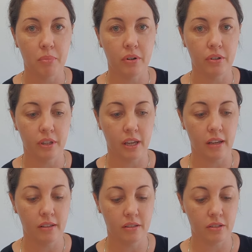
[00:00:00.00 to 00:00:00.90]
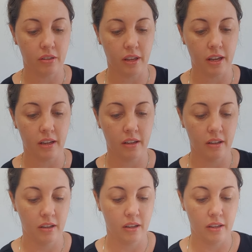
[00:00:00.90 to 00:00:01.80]
on the end, so they
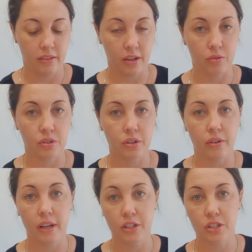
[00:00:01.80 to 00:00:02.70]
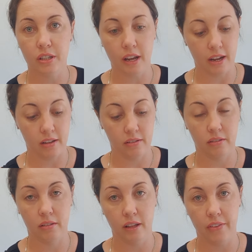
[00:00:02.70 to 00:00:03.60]
also etch the nail
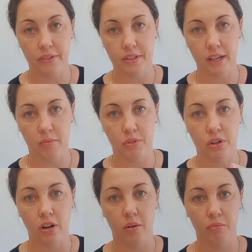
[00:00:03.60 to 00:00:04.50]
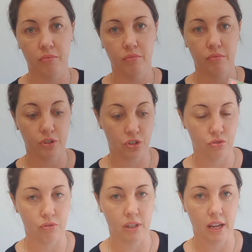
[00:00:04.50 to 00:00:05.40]
at the same time, which is
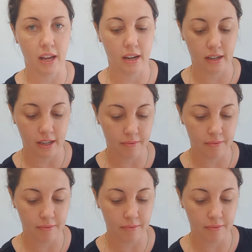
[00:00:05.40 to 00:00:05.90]
really handy.